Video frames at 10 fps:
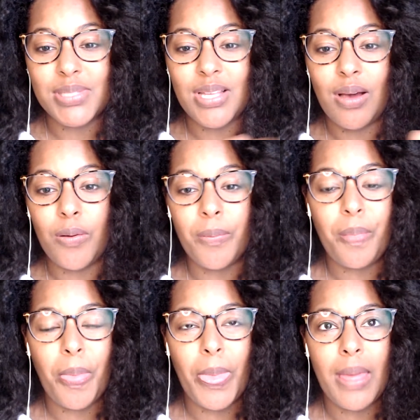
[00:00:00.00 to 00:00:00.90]
So
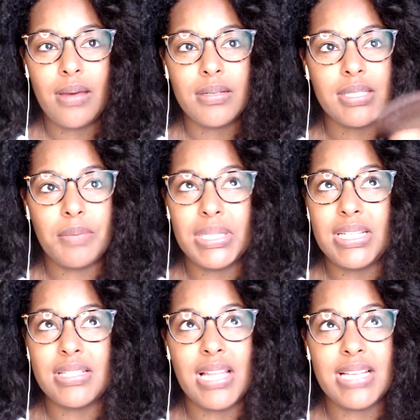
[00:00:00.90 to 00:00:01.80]
some of
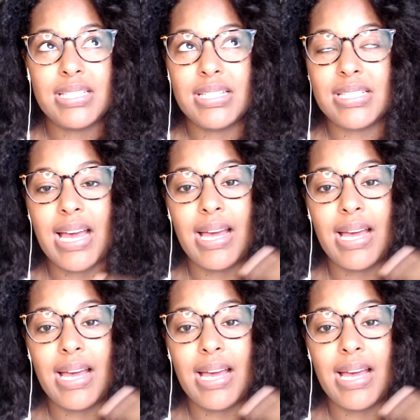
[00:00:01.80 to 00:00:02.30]
these lessons some